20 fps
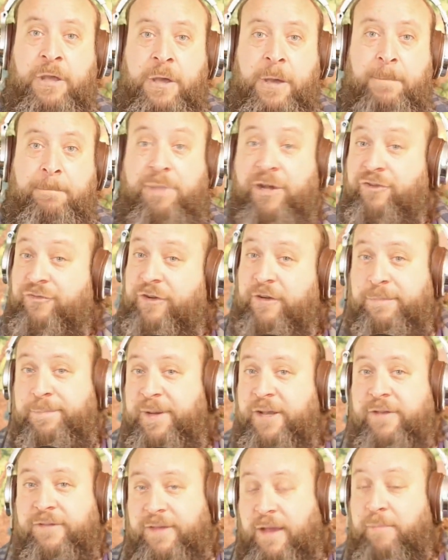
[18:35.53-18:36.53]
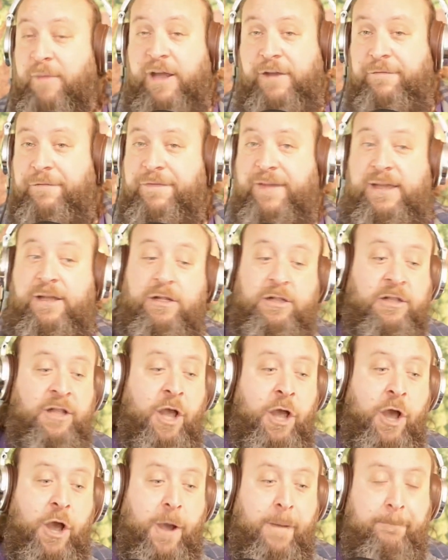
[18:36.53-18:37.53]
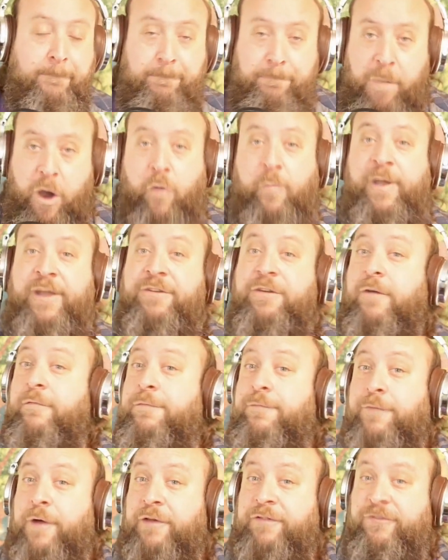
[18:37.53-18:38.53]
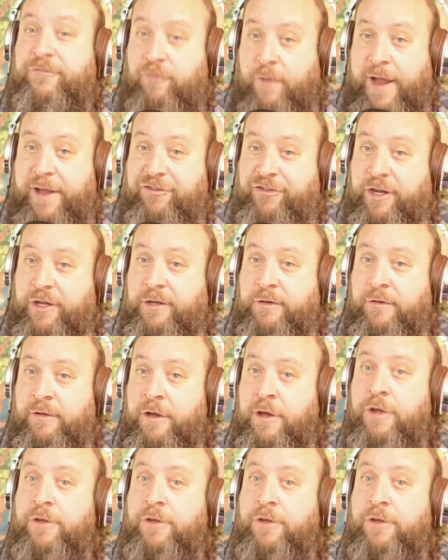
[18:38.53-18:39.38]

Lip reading: But just because I might feel a moment of frustration